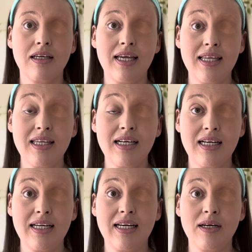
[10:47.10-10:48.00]
In the
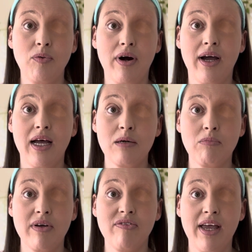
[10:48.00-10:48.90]
clinic where I had
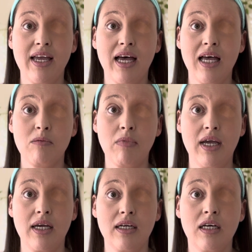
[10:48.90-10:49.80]
my fake eye
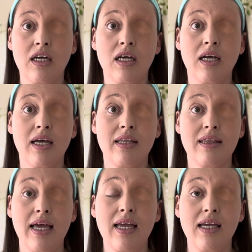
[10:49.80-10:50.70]
made,
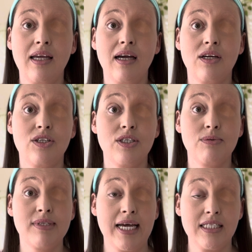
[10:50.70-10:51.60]
they do
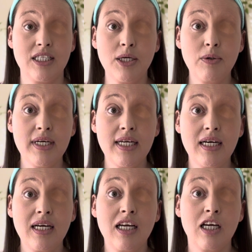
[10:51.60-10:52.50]

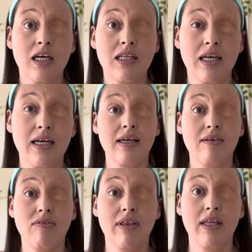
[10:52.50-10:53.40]
tattooing and they can
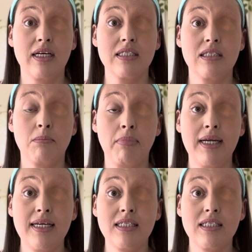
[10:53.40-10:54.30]
give you things to
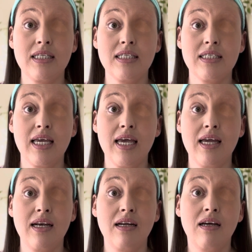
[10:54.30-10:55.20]
bleach the
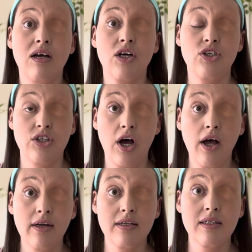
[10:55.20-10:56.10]
skin,
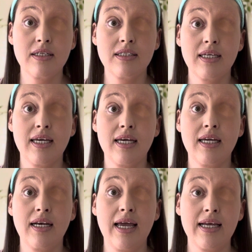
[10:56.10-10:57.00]
darken the
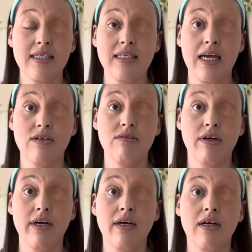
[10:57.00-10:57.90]
skin,
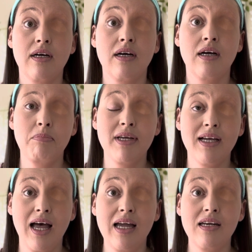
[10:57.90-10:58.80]
etc. I've been
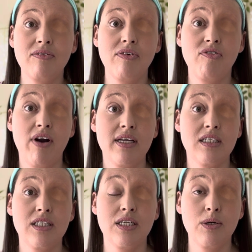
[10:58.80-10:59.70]
kind of afraid
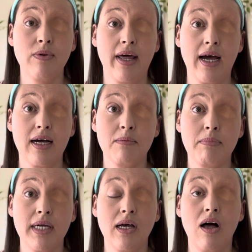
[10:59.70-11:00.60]
to do that
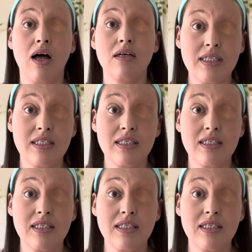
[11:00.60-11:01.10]
because